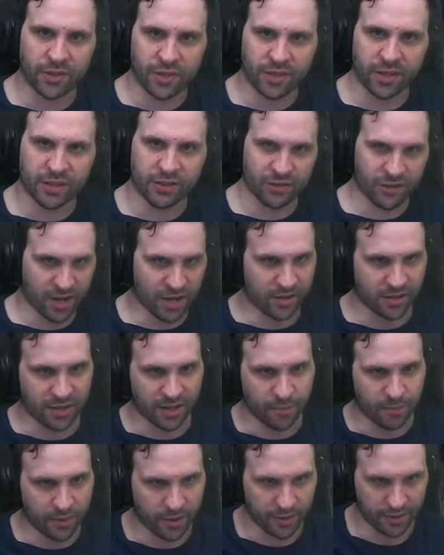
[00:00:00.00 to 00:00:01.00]
the shuttles
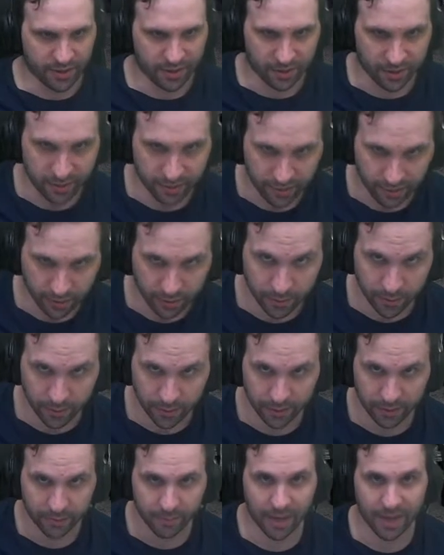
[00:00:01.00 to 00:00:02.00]
that built it are even
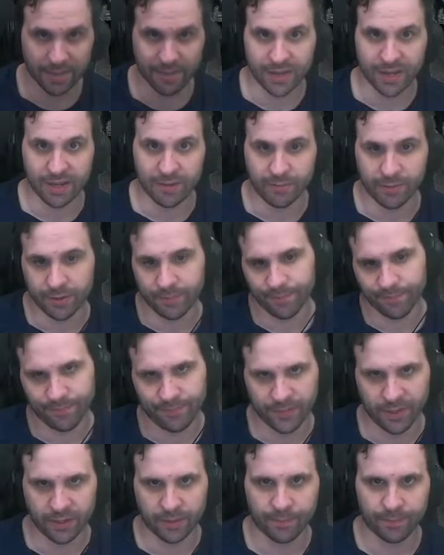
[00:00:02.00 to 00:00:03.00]
cooler in my mind, but
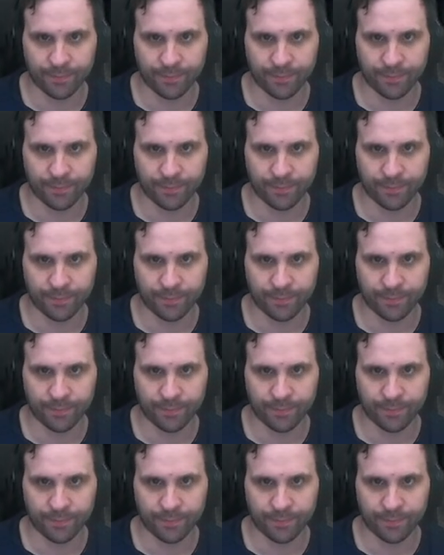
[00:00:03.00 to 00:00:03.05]
yeah.